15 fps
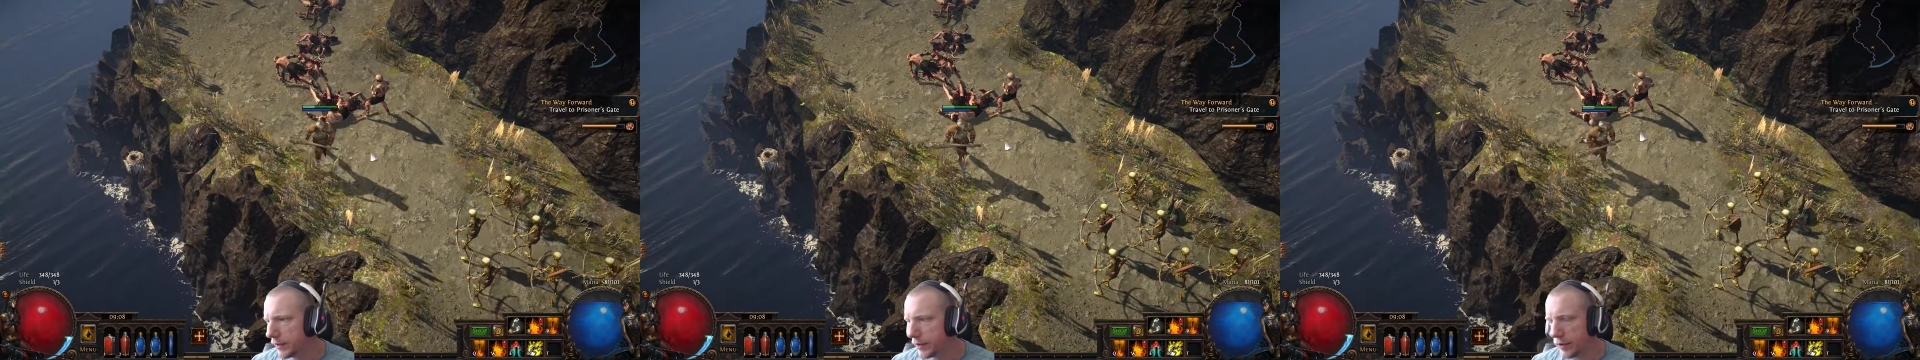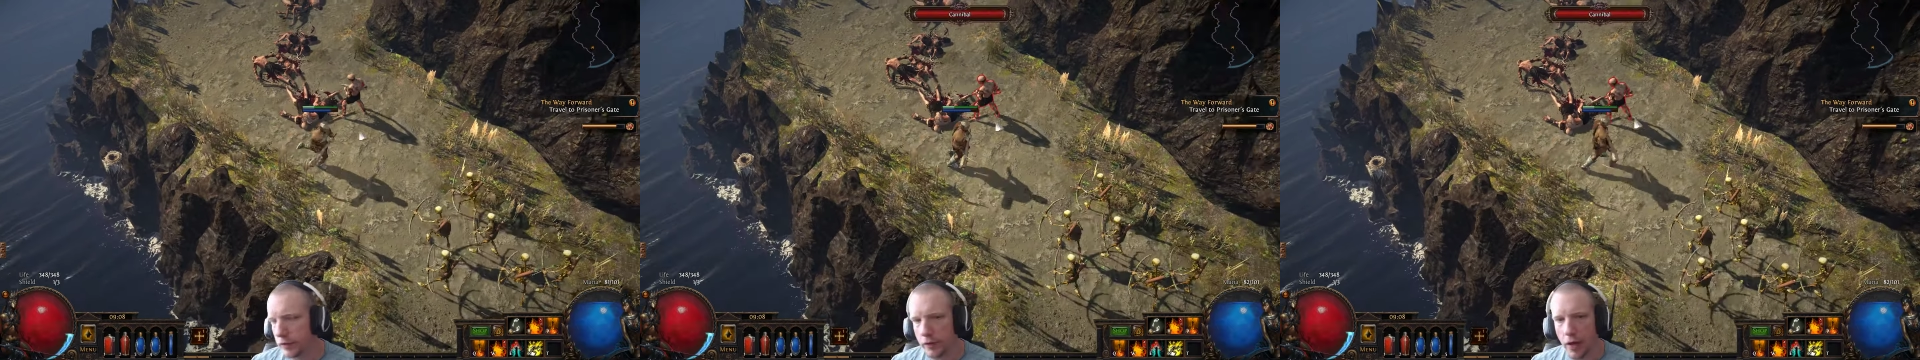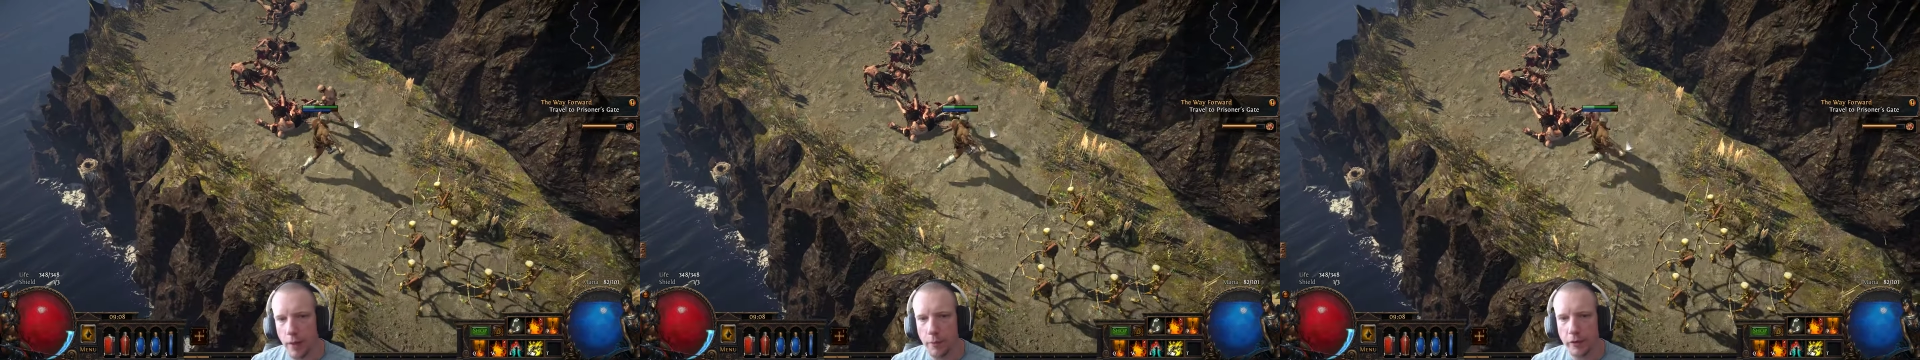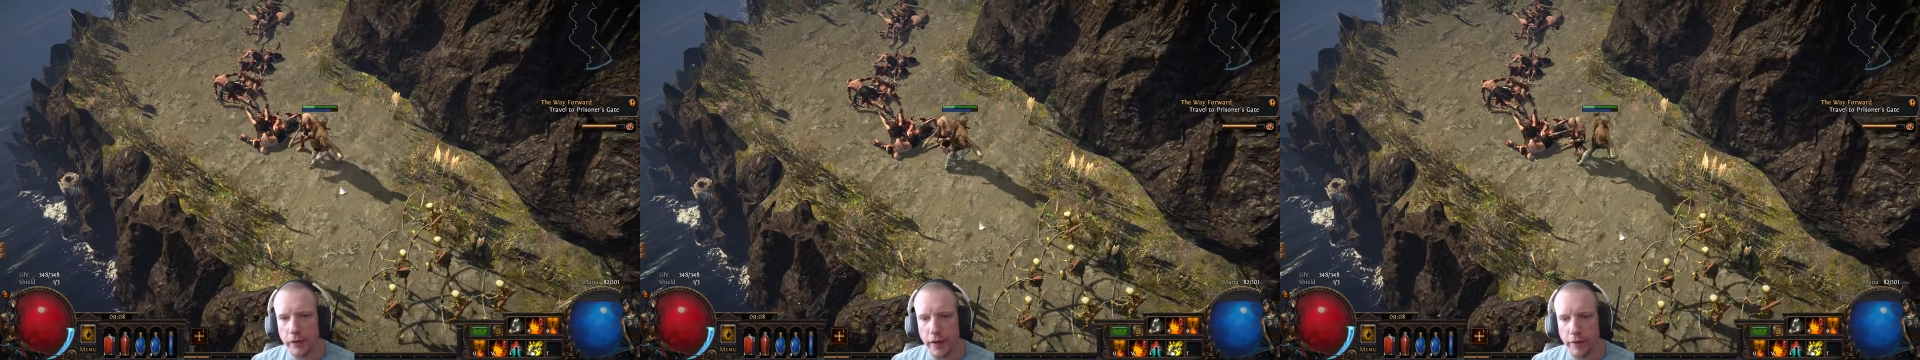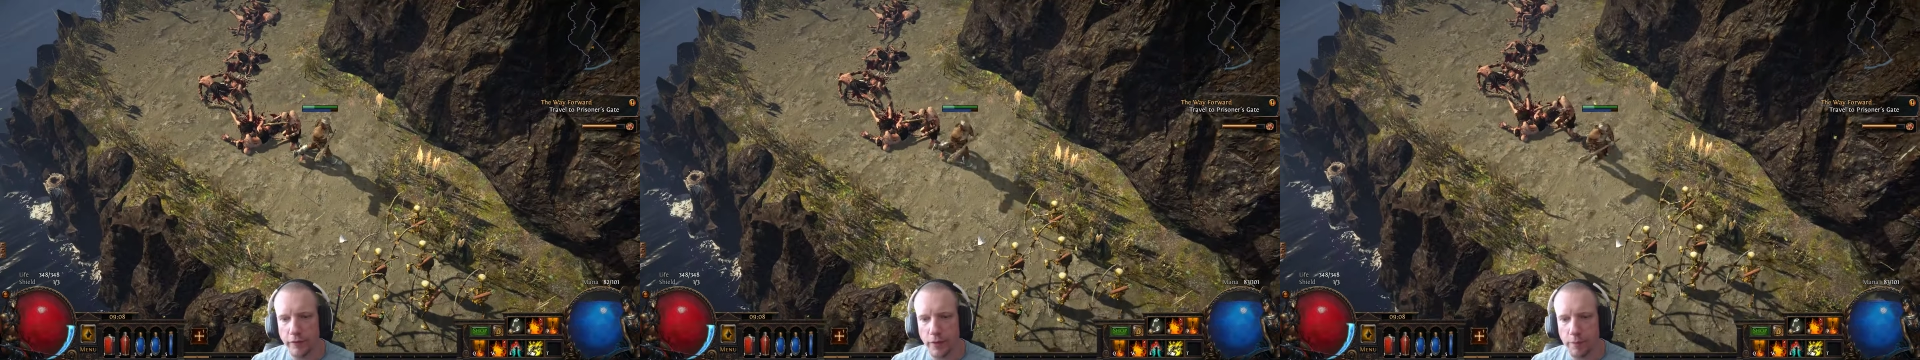because almost
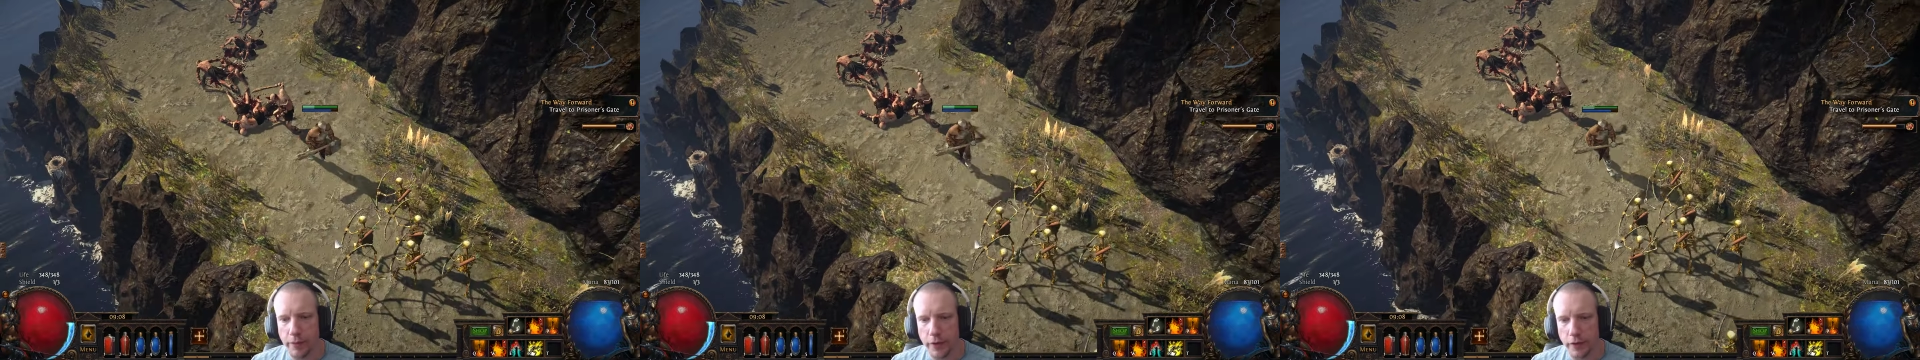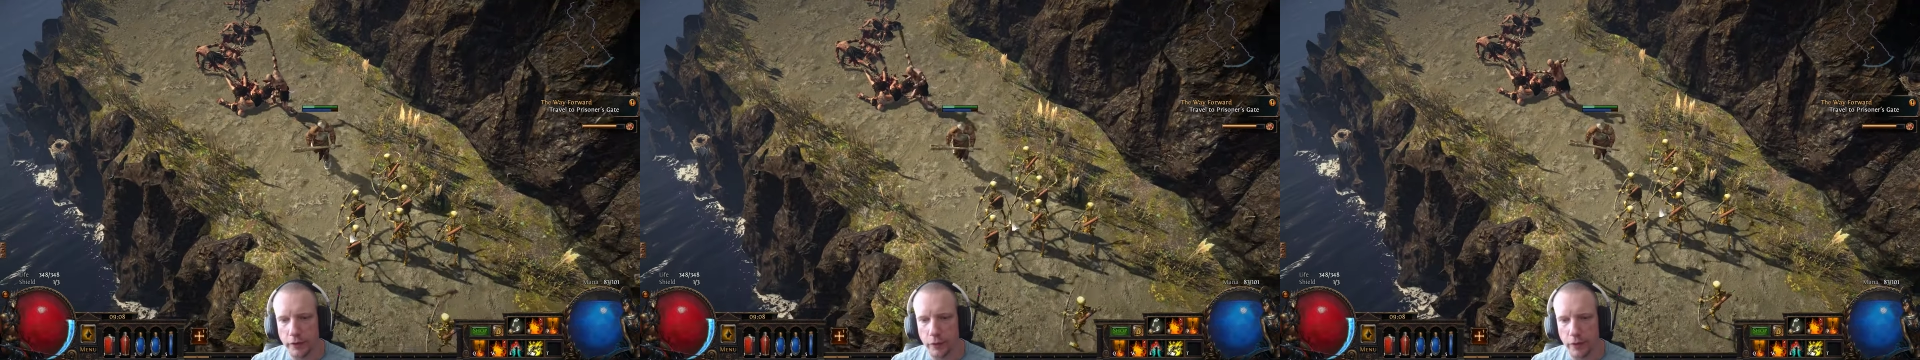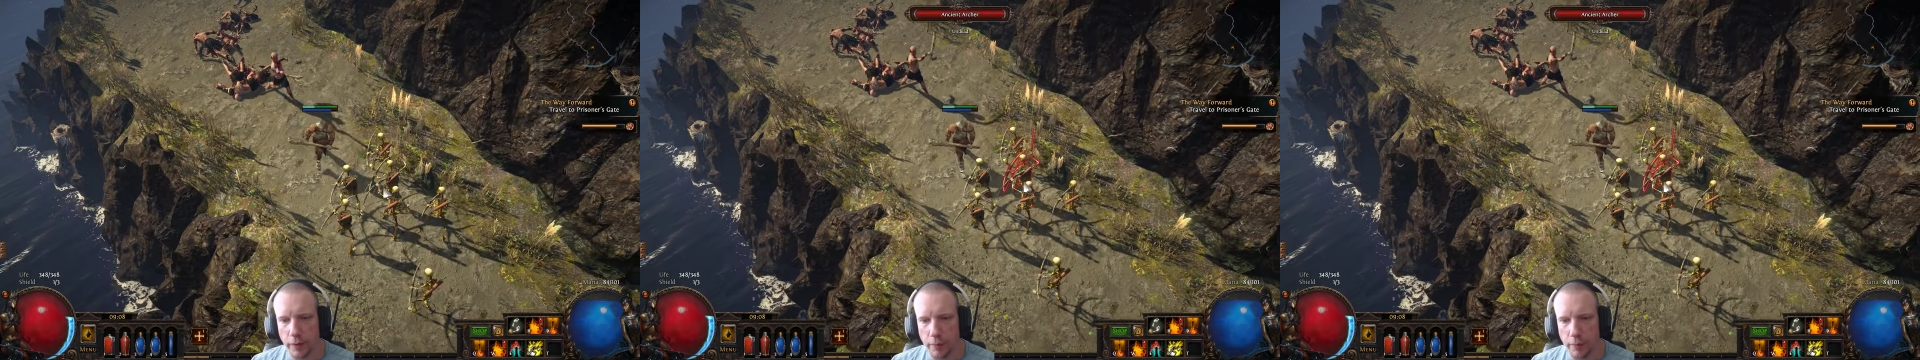every build with a